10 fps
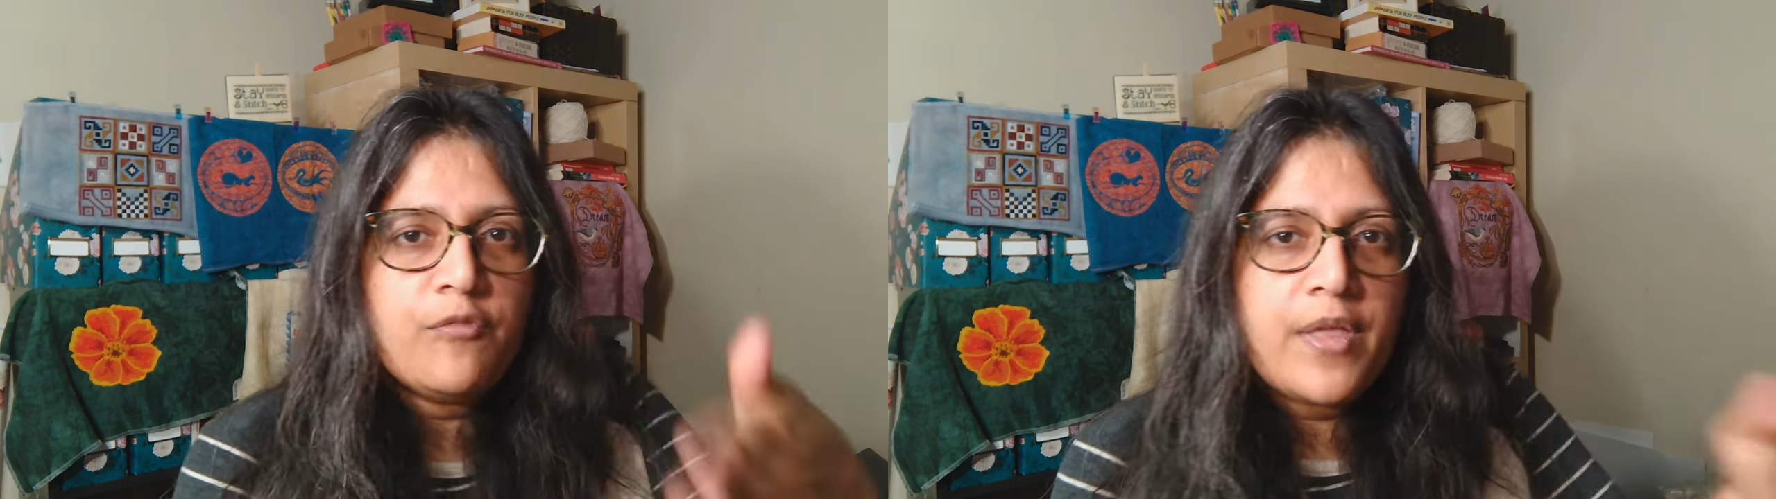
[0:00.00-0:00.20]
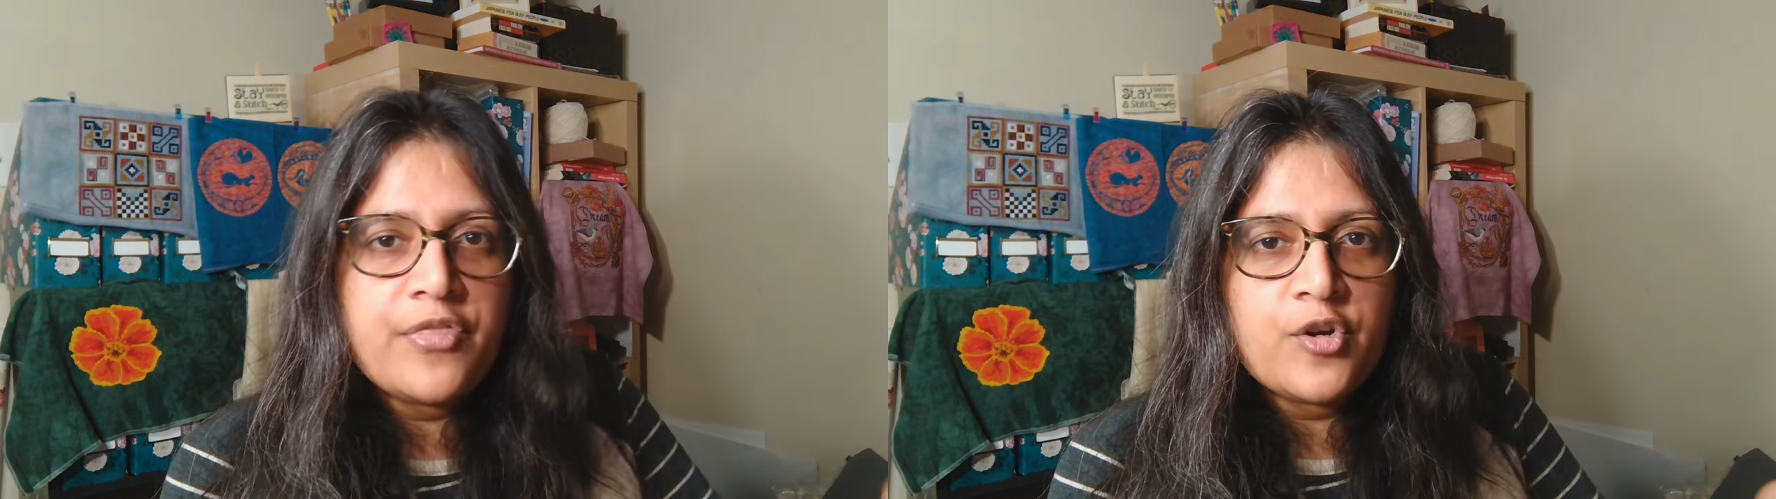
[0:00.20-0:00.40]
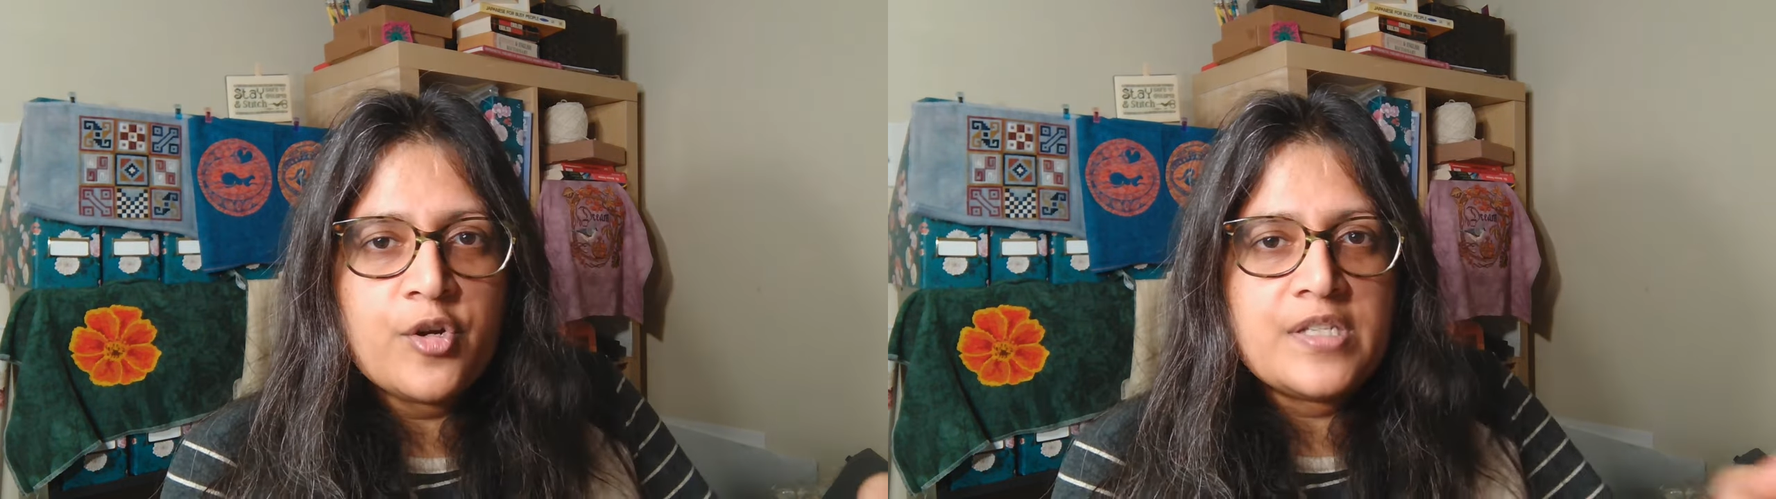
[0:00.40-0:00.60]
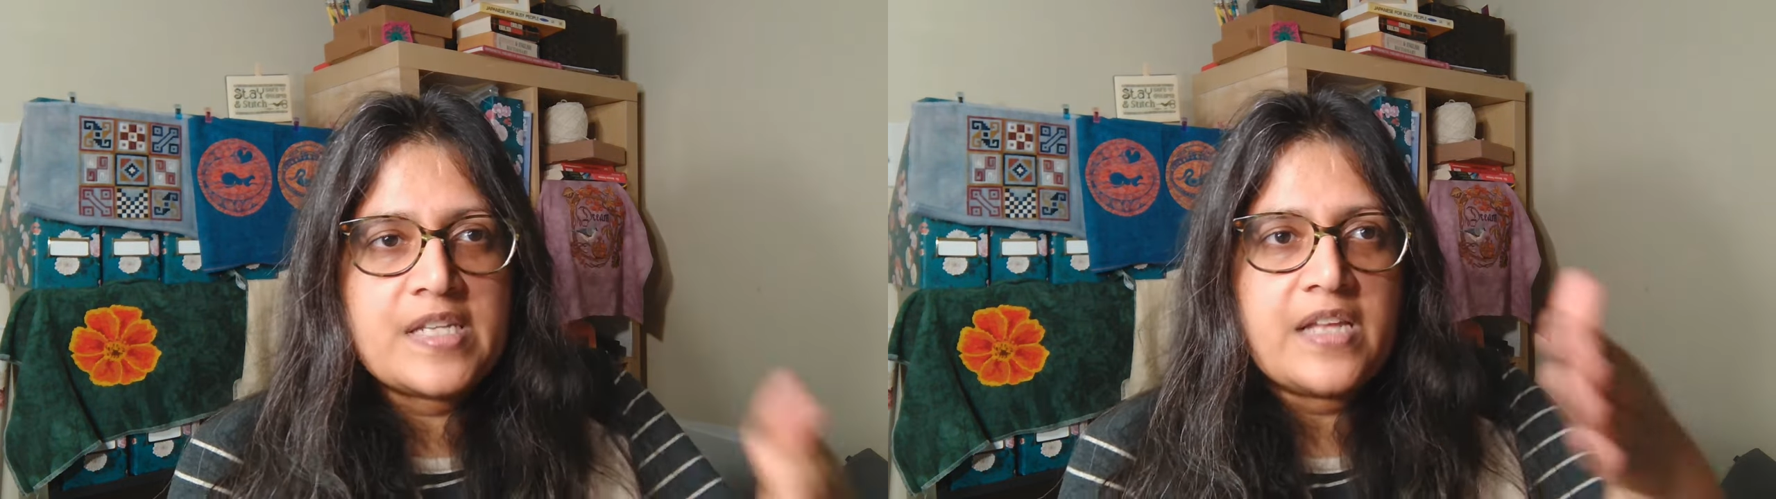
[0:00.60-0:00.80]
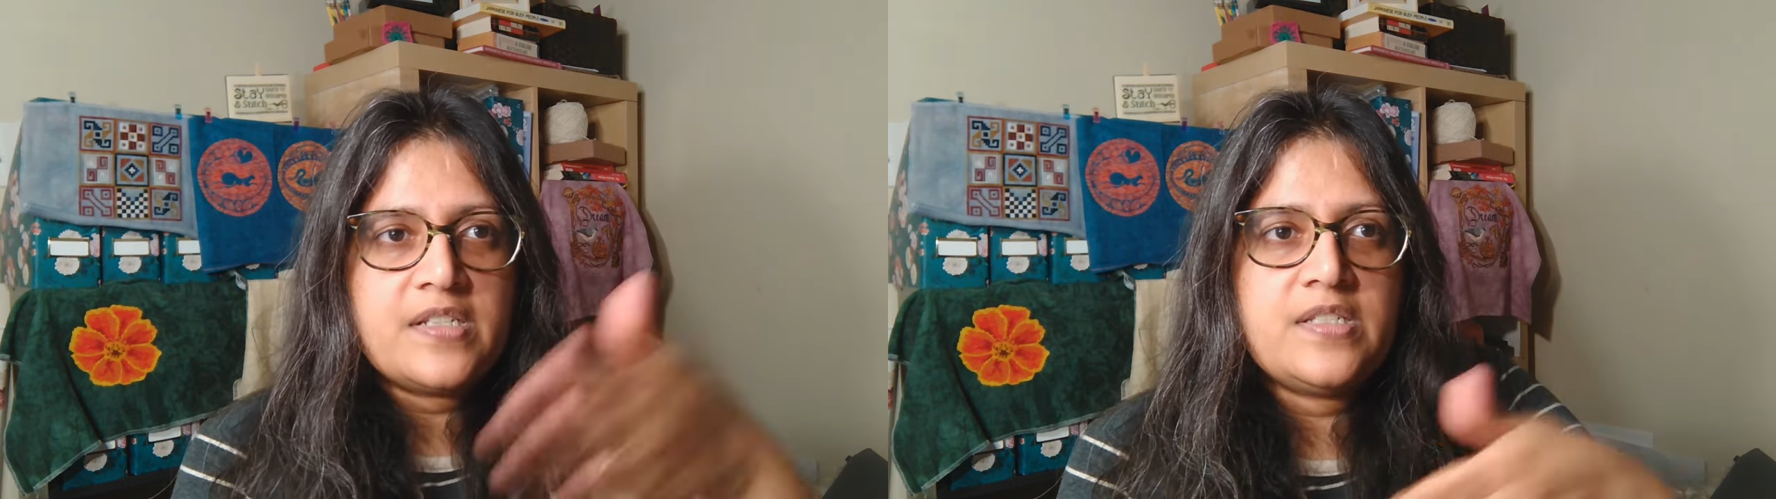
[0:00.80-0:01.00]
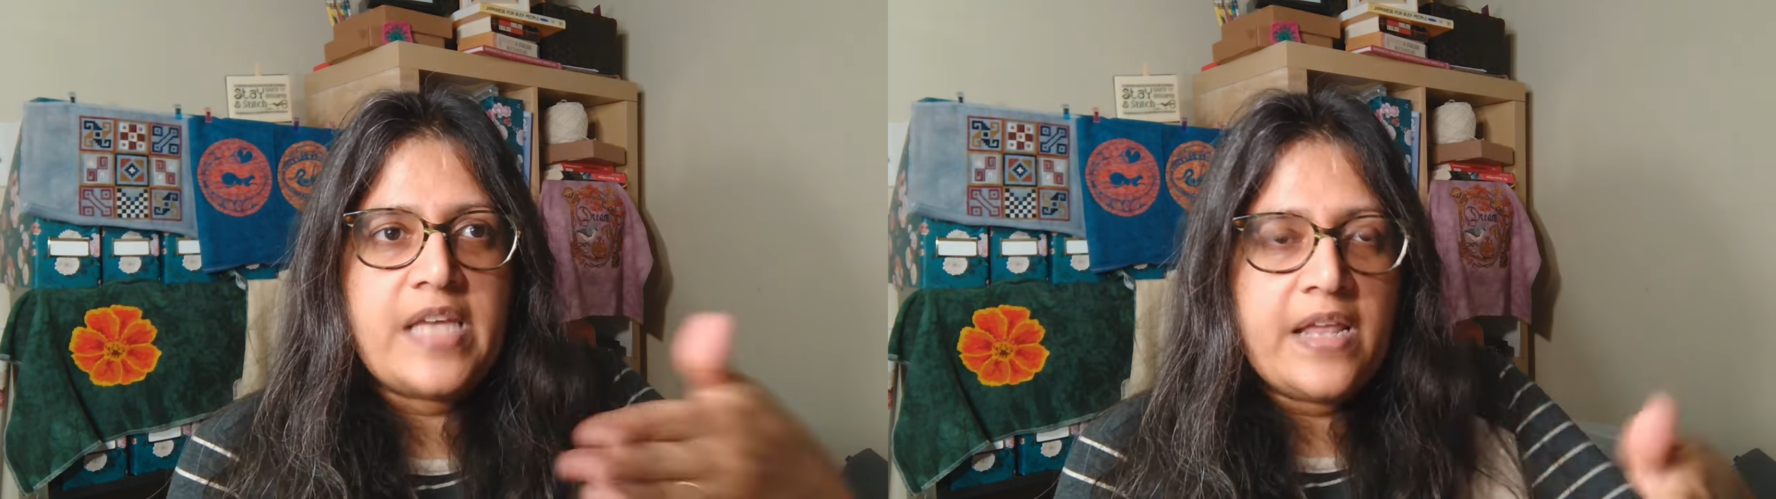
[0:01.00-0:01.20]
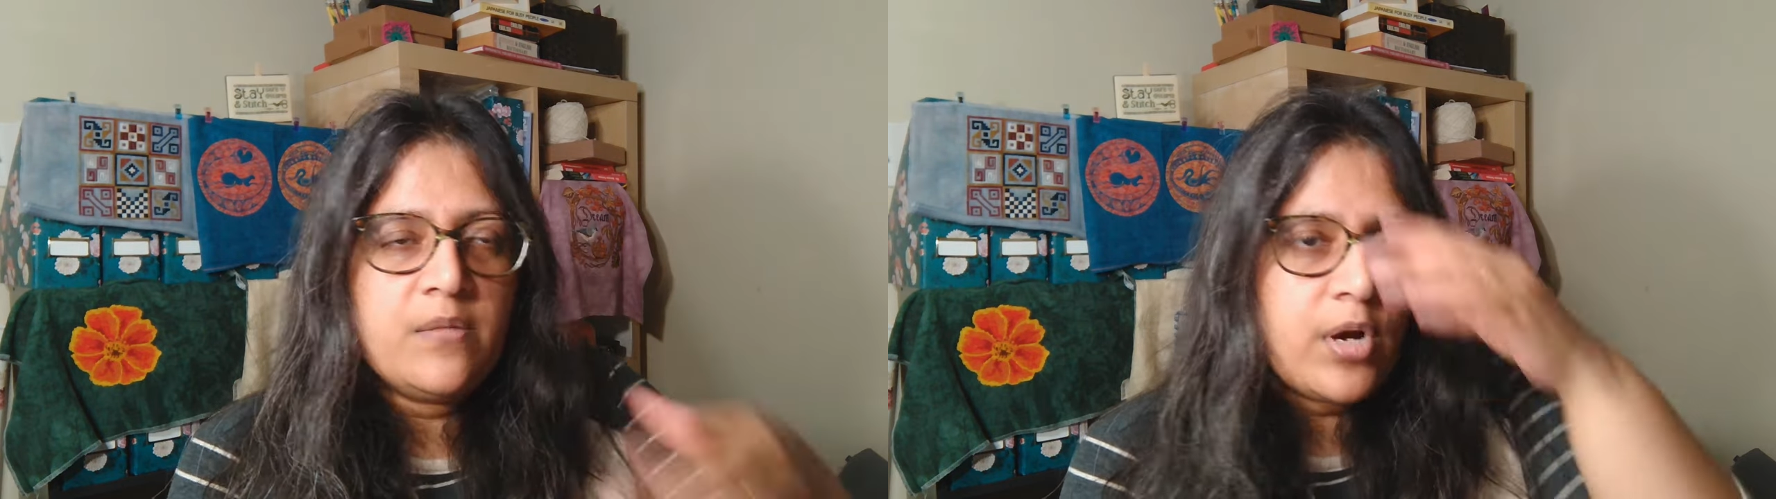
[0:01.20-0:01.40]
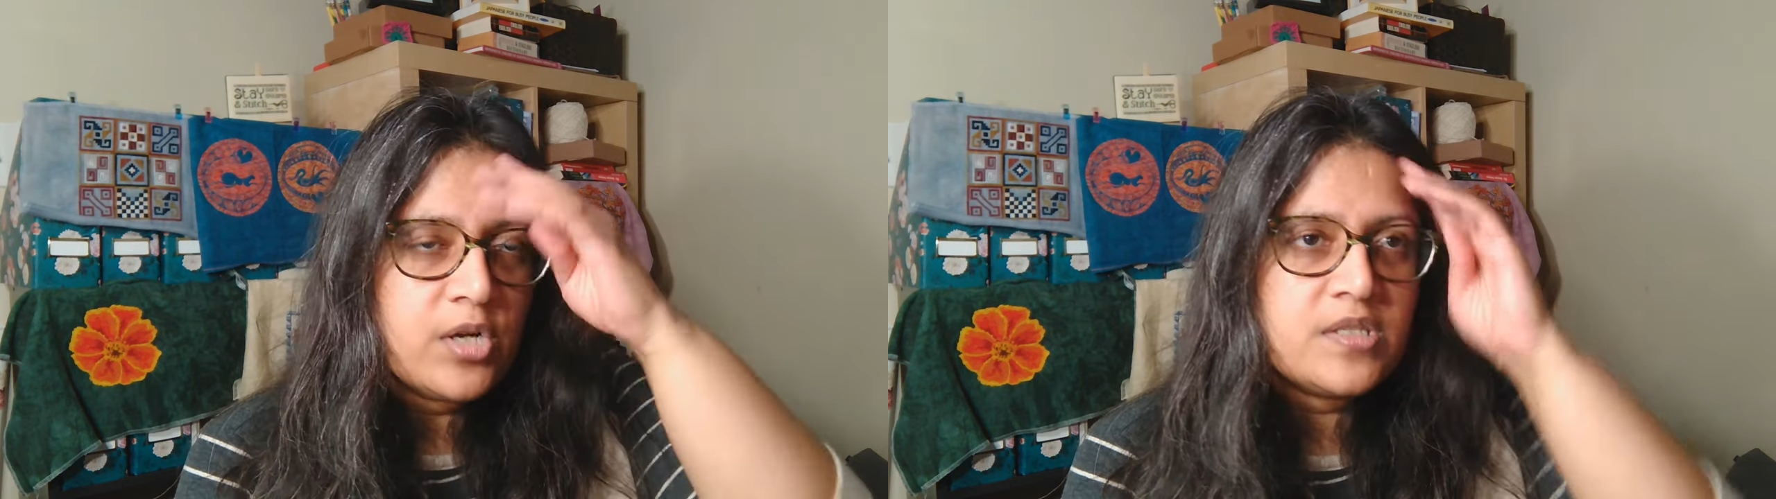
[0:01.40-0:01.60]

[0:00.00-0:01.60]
It's got 10 parts to it.